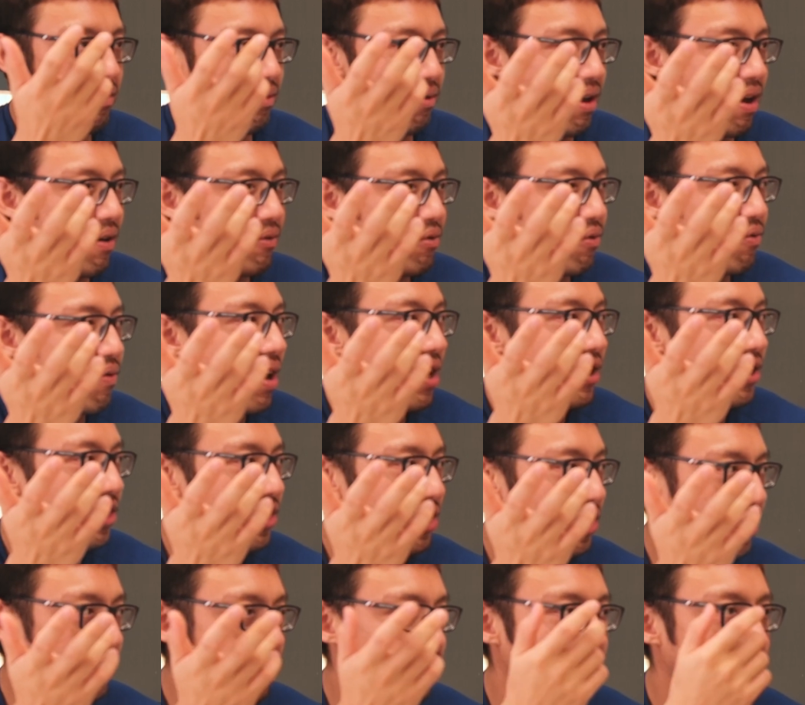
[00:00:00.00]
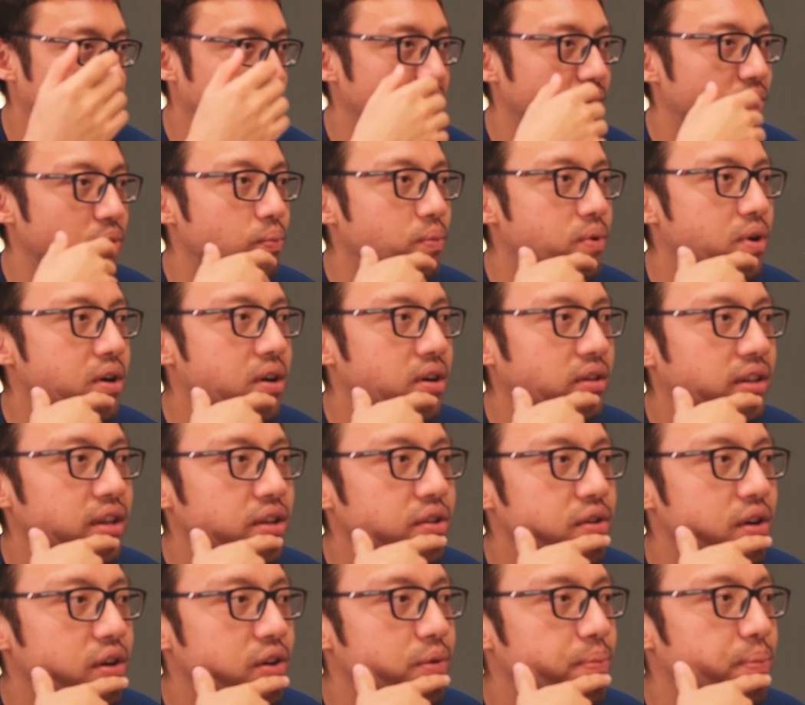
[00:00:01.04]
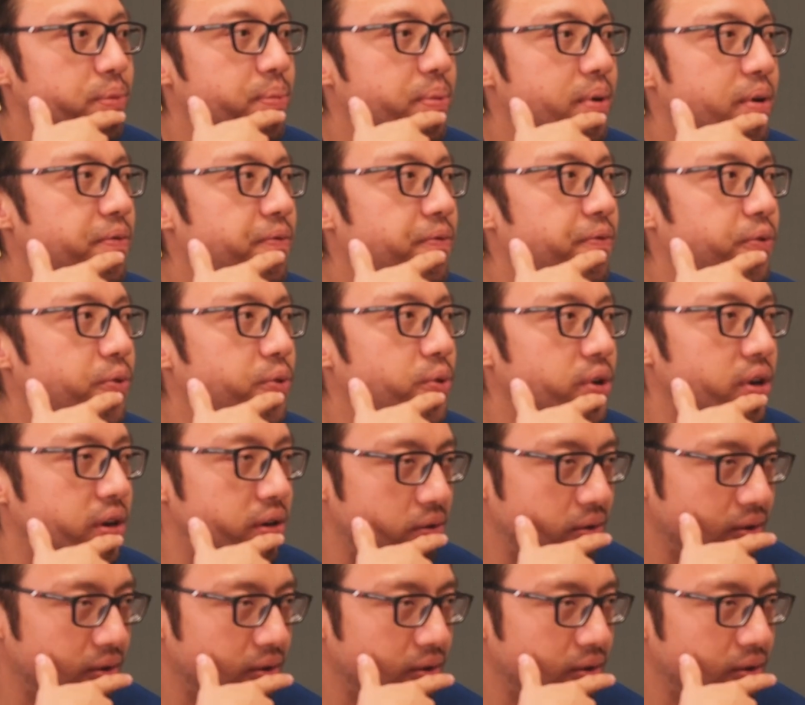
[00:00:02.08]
you have to rush, you have to work, then you have to prepare food. And